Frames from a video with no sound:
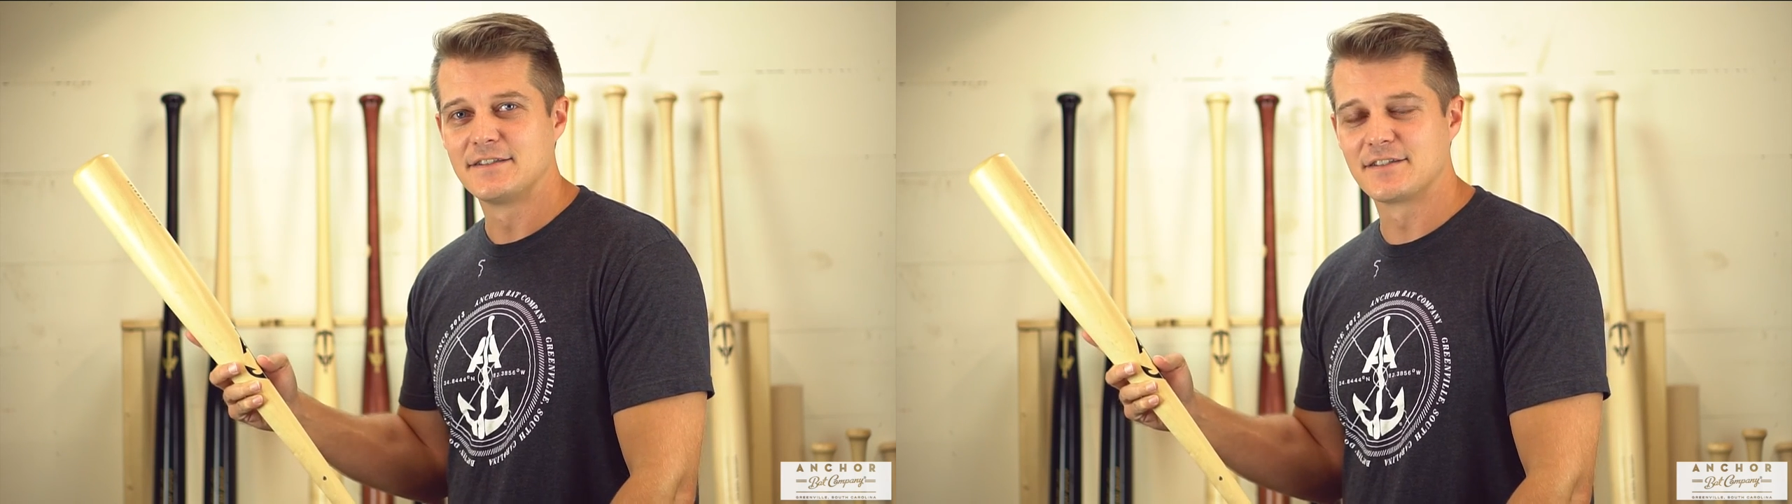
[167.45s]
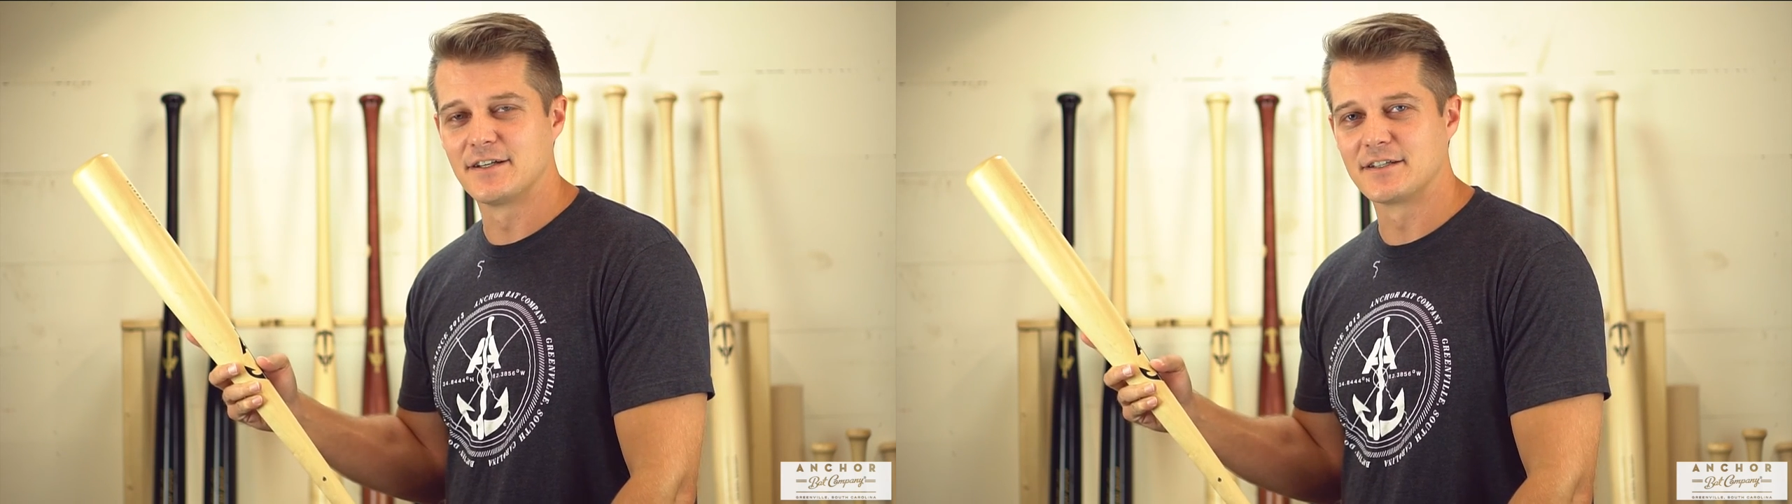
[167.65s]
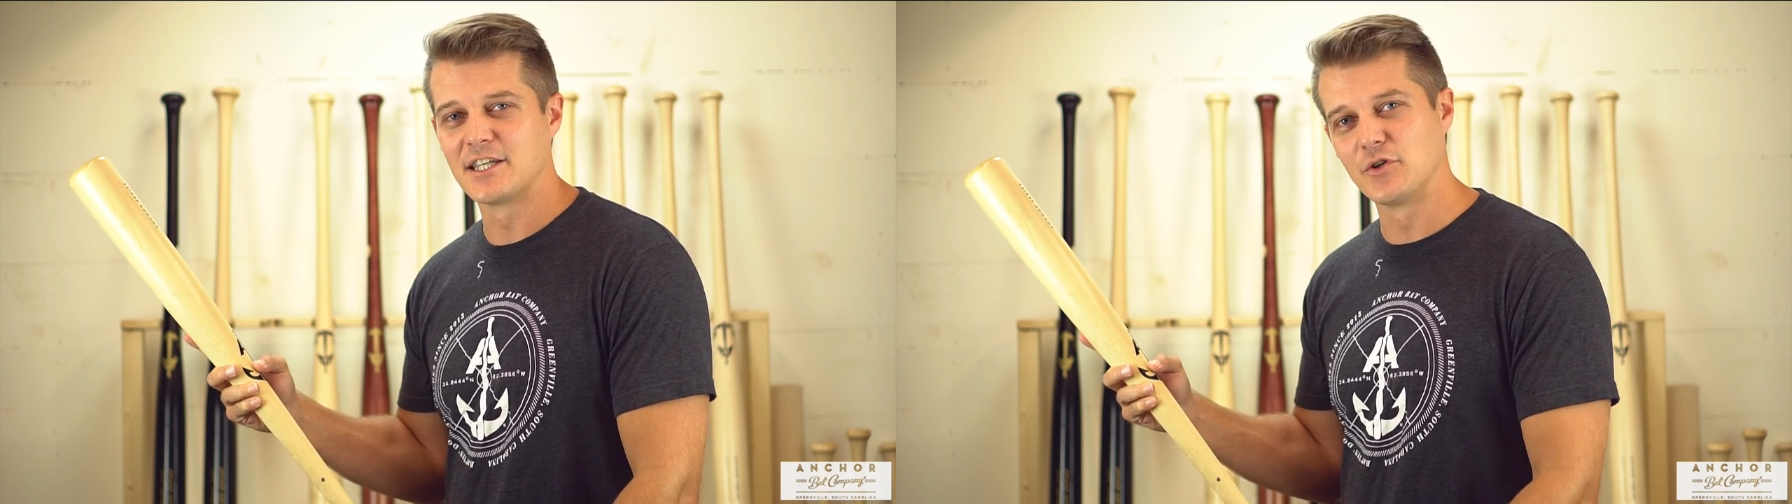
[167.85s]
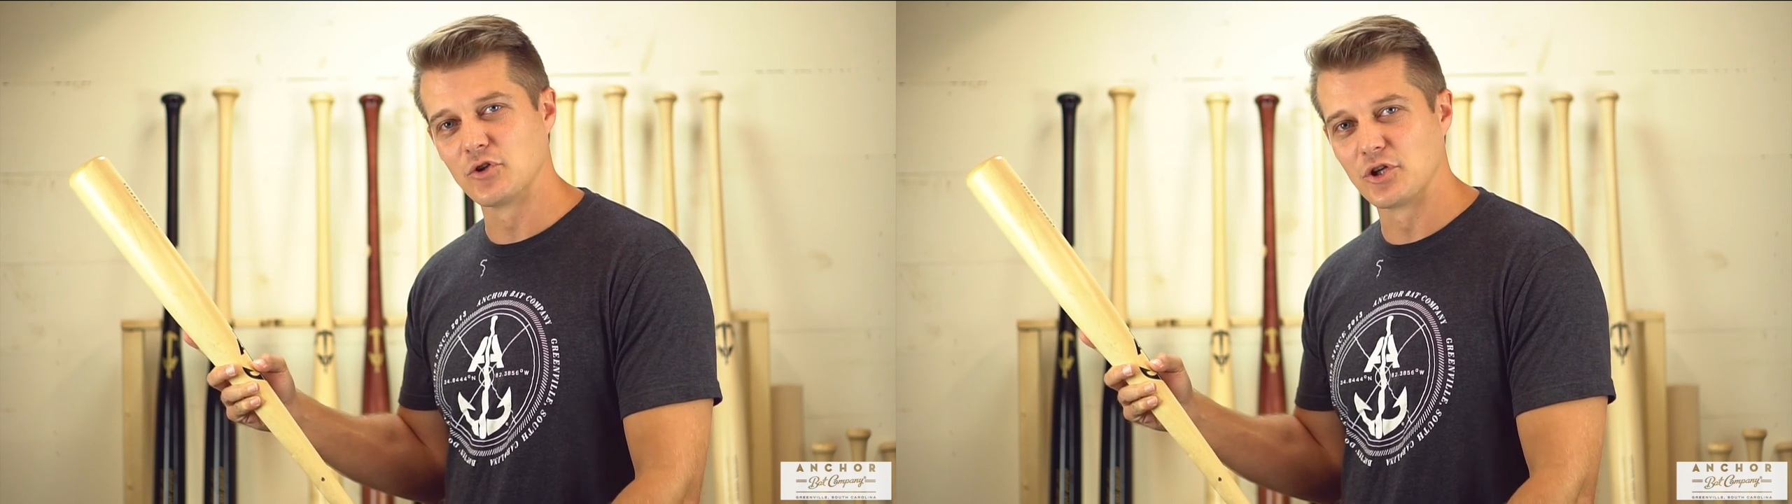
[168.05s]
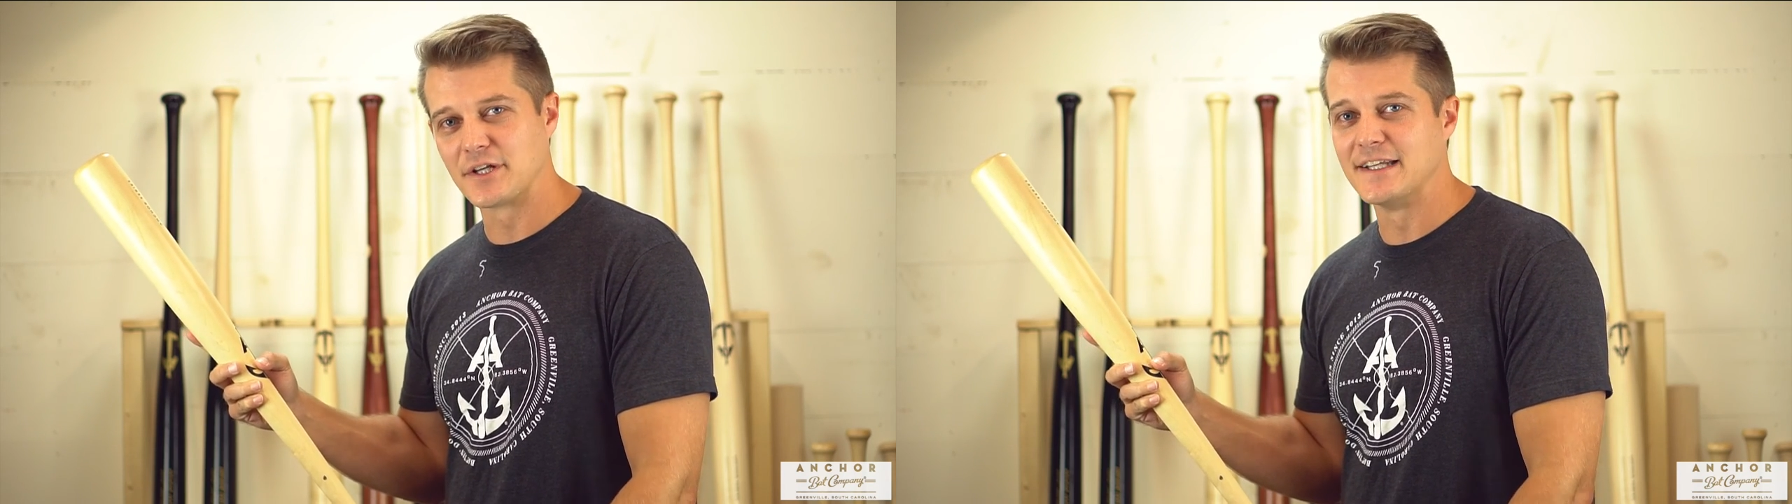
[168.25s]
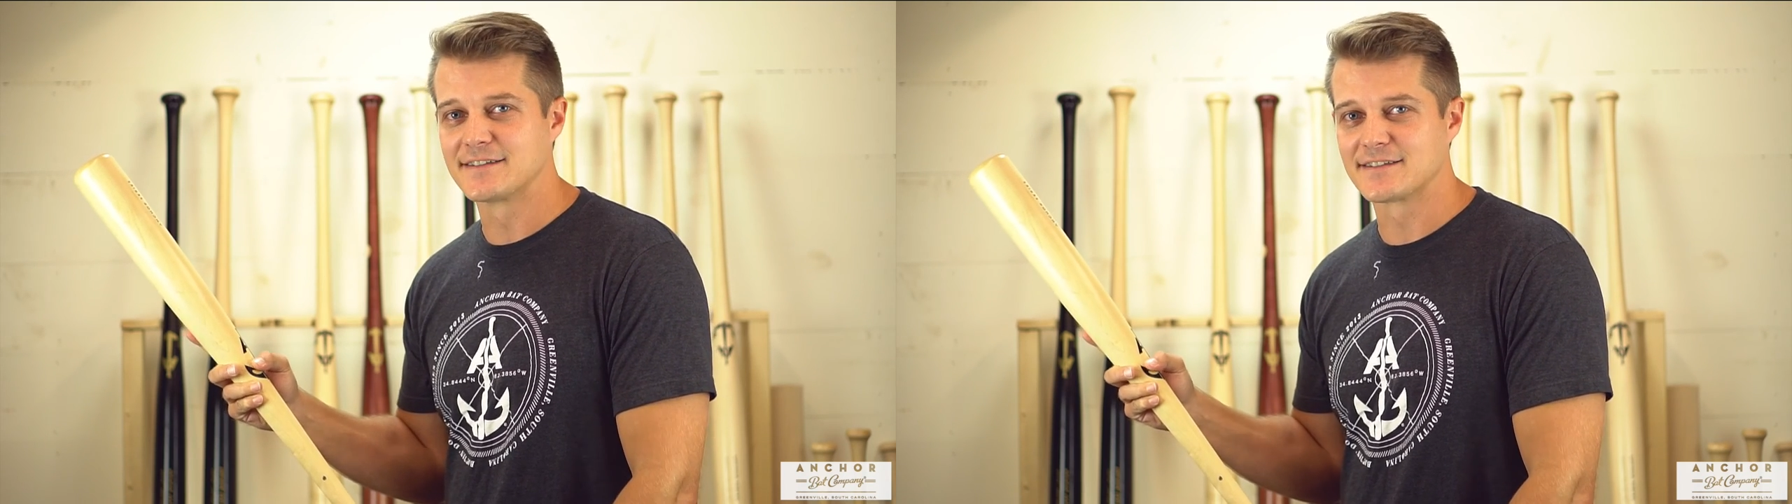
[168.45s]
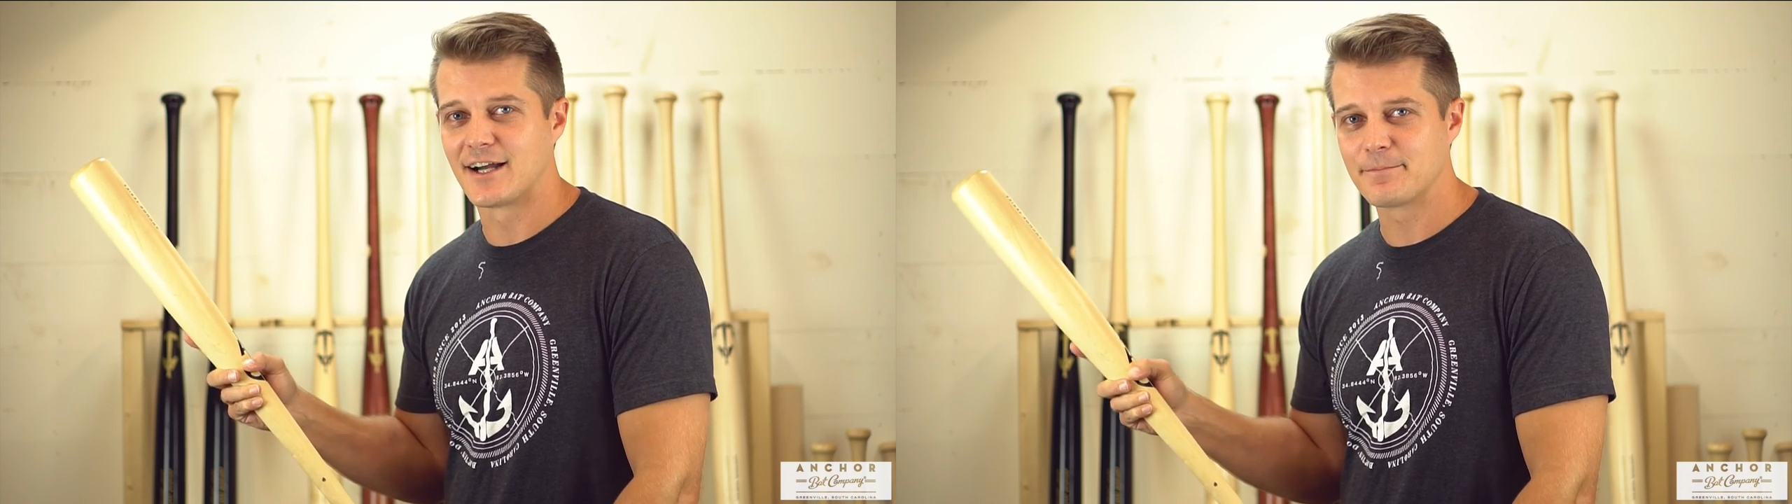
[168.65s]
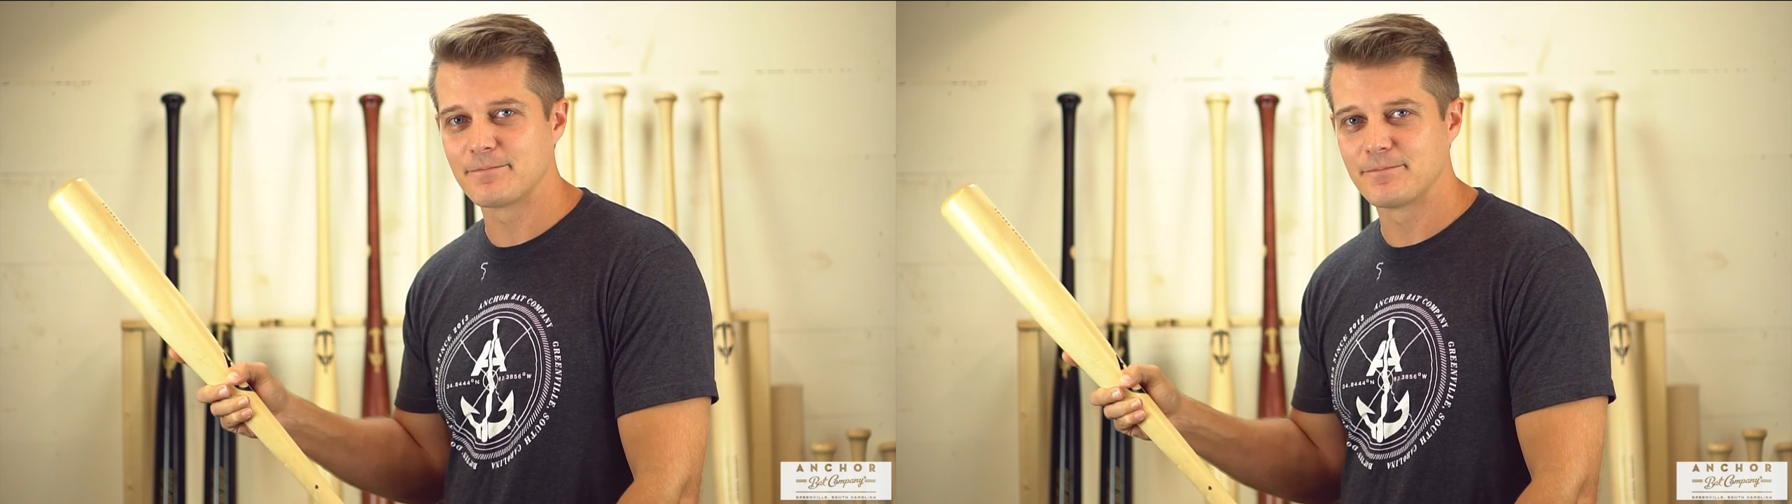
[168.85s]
to give you a little insight.